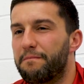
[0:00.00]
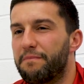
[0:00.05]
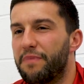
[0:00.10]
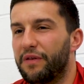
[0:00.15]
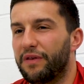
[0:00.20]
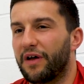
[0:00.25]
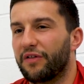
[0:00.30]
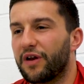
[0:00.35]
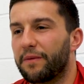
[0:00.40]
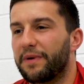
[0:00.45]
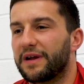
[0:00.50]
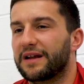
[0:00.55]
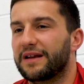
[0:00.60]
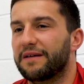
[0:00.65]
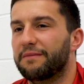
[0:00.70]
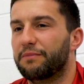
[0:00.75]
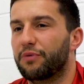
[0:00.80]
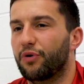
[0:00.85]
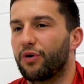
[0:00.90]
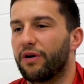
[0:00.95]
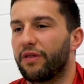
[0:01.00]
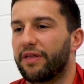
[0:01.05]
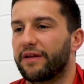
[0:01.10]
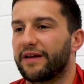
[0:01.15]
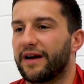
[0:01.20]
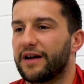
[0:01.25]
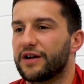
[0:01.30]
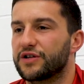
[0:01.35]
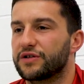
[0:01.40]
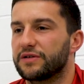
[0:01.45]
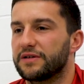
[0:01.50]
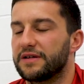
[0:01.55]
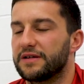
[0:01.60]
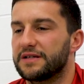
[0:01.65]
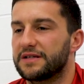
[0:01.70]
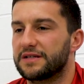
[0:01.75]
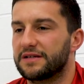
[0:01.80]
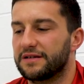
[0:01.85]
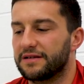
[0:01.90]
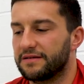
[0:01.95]
Another big important thing actually
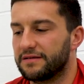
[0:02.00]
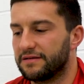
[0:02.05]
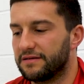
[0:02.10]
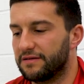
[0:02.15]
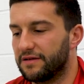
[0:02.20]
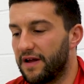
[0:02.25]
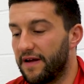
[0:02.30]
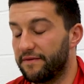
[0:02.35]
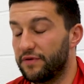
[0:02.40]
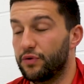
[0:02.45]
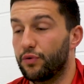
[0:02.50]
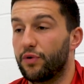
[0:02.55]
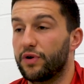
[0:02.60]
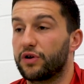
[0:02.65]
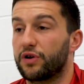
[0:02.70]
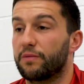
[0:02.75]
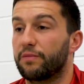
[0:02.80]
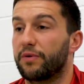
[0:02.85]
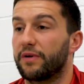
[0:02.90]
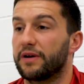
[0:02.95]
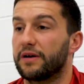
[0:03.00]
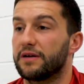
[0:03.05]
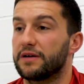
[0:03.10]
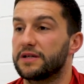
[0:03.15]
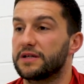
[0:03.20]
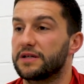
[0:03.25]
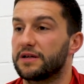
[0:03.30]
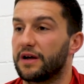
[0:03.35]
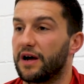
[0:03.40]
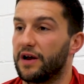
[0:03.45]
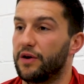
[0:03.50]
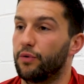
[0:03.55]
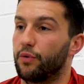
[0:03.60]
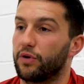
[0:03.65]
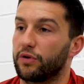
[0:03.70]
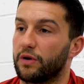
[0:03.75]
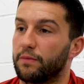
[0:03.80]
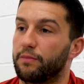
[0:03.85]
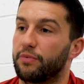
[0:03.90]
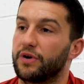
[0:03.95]
is knowing your players and
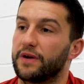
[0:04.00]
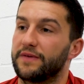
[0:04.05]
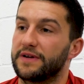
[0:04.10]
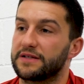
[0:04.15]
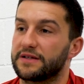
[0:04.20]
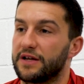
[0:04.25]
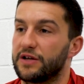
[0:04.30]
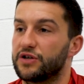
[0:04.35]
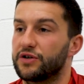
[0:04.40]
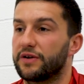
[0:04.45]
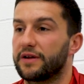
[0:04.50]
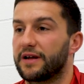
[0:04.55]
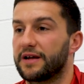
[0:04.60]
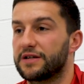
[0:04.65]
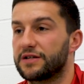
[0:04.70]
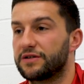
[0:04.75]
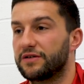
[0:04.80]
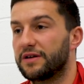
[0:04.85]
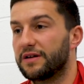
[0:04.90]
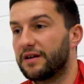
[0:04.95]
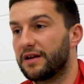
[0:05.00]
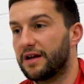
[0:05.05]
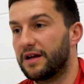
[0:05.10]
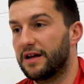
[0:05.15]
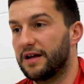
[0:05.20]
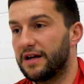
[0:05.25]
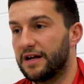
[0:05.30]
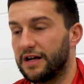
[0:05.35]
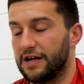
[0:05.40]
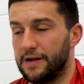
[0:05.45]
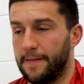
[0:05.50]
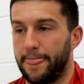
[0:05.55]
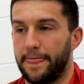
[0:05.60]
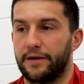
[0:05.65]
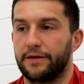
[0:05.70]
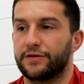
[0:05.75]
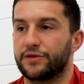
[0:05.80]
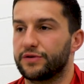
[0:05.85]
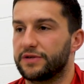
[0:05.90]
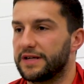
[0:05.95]
knowing their previous injury history.
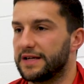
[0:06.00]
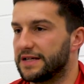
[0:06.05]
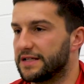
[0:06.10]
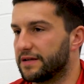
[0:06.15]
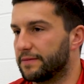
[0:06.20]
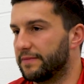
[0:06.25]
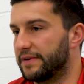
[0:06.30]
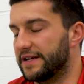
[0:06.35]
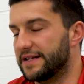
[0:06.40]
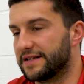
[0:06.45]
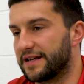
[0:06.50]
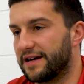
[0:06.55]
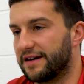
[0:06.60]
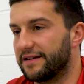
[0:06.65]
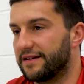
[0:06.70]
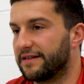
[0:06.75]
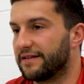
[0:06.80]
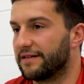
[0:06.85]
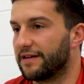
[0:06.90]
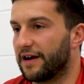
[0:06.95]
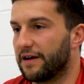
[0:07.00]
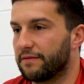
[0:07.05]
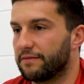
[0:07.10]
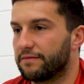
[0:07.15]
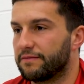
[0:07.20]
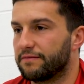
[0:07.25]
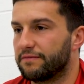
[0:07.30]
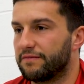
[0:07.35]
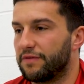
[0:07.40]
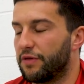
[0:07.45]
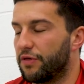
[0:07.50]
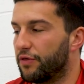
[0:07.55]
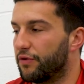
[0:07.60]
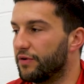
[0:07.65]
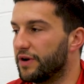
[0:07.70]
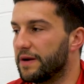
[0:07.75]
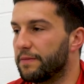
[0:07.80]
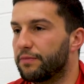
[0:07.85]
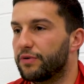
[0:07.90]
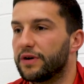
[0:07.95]
So say somebody has had
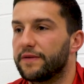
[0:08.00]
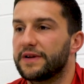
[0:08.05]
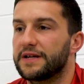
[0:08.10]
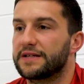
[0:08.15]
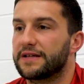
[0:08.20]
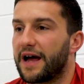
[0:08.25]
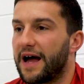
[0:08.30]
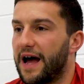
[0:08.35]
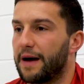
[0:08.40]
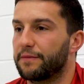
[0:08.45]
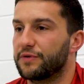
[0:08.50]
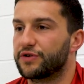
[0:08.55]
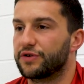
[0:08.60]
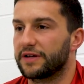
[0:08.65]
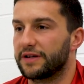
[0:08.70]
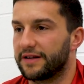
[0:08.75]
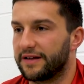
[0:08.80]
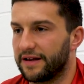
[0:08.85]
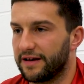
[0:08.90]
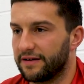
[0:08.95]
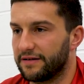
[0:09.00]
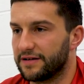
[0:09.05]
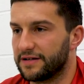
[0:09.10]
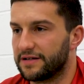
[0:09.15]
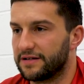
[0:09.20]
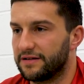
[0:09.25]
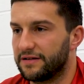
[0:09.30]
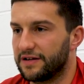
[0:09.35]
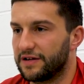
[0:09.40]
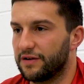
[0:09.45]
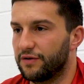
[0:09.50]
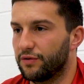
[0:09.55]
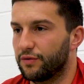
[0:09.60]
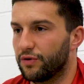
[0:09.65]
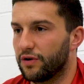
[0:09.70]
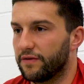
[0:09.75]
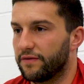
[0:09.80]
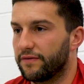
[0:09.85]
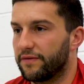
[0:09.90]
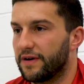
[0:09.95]
3 previous hamstring tears that you
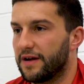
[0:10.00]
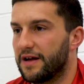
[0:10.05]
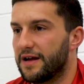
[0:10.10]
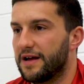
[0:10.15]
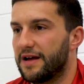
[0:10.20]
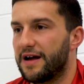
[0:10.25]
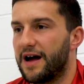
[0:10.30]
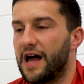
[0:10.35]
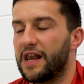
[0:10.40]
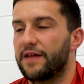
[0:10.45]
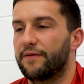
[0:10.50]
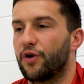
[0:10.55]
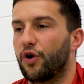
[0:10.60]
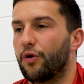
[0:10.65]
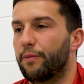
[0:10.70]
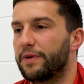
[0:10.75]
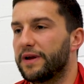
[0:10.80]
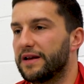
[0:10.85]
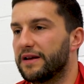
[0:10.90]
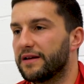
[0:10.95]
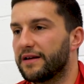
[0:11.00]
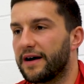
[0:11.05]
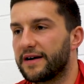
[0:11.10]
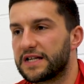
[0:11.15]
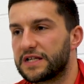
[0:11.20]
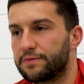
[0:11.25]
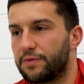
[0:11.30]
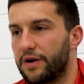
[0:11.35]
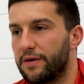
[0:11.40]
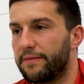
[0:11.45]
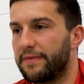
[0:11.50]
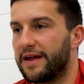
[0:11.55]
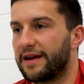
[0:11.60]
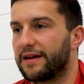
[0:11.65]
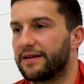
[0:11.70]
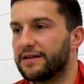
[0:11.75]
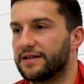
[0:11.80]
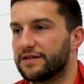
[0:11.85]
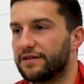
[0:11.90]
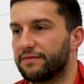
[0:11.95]
know of, and they've all been a sprint
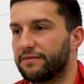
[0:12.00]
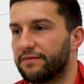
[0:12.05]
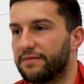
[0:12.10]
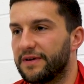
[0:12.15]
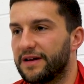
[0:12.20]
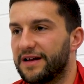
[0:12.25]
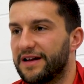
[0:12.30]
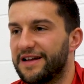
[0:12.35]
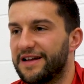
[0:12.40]
mechanism,